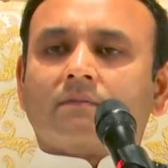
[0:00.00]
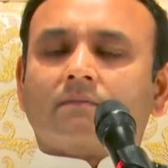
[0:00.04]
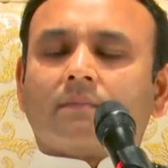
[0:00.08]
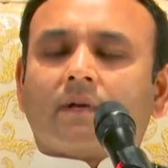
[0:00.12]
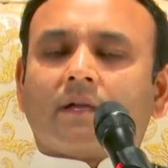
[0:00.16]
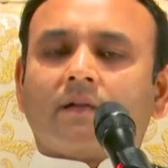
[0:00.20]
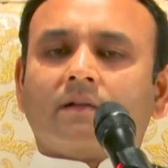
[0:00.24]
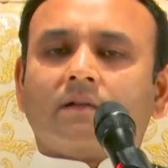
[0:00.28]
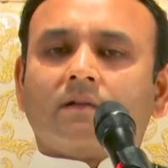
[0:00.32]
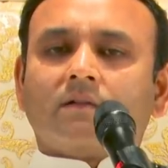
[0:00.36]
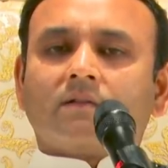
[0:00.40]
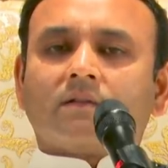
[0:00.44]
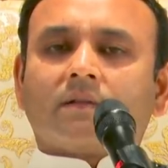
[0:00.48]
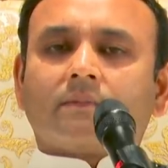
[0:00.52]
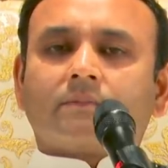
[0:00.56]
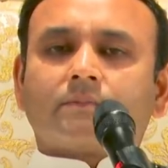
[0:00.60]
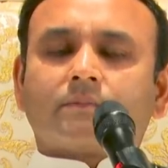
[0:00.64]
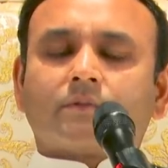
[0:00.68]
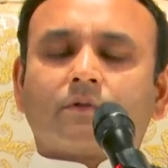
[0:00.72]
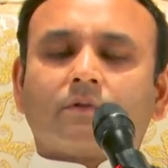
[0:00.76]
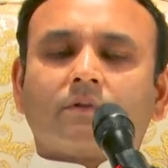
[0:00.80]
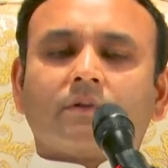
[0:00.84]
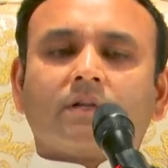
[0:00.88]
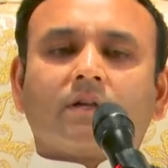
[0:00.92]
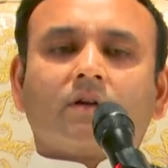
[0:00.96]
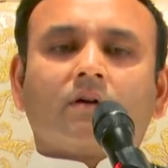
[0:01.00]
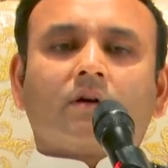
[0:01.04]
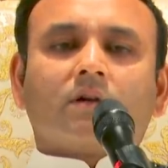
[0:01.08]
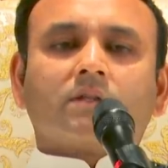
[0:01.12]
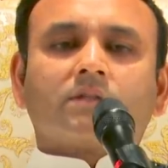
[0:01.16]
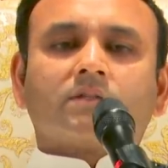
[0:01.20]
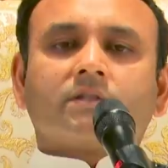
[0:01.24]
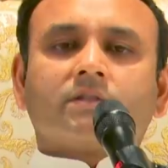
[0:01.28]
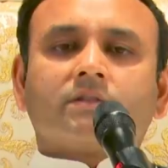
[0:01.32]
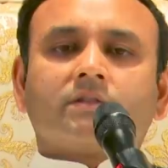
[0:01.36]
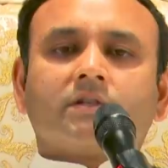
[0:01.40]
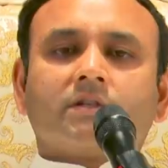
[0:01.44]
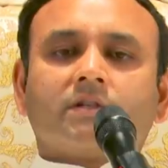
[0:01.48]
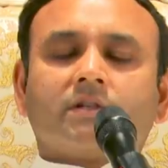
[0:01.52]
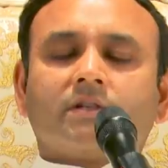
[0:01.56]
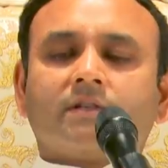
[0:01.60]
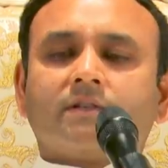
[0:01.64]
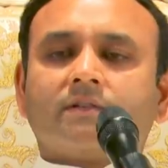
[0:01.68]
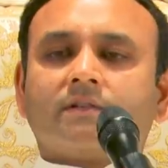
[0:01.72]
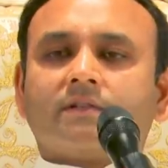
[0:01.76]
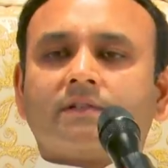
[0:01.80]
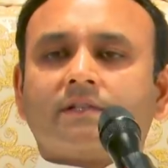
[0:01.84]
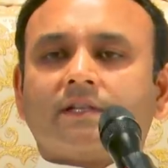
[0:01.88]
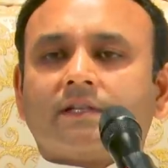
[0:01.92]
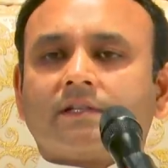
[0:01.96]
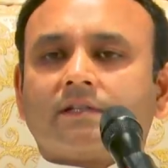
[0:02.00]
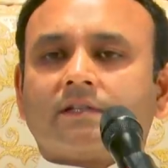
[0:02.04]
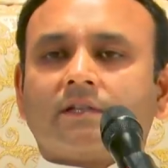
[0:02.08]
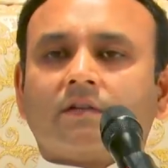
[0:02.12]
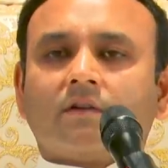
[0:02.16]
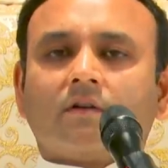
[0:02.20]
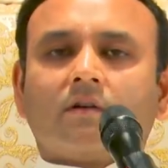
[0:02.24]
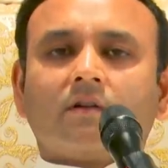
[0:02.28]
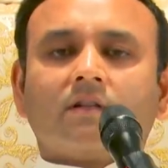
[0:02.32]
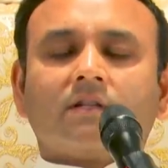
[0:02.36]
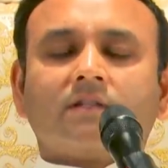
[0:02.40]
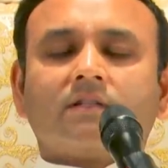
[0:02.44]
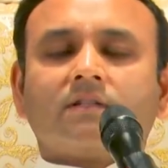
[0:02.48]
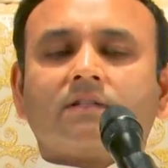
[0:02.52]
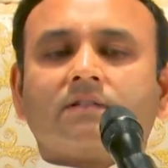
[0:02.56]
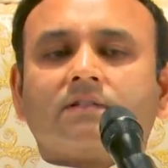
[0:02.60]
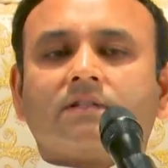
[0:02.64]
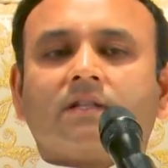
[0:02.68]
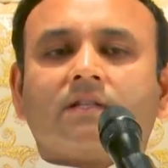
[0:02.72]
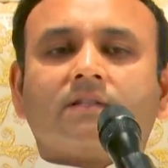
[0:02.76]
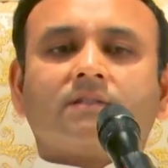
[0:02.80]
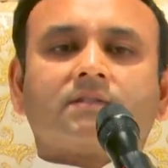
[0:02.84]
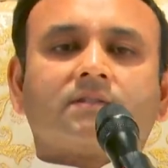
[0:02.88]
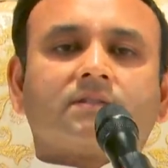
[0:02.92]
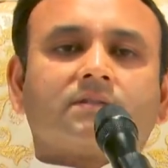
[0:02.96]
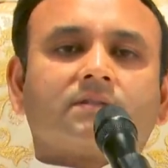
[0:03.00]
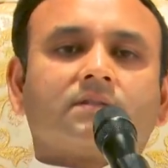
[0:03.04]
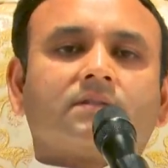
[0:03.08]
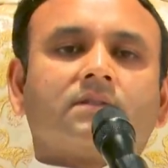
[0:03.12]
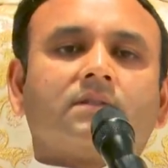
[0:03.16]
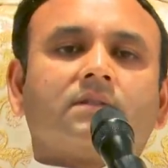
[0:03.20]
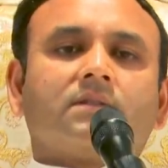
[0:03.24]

mind is absolutely concentrated, he's rejected all other things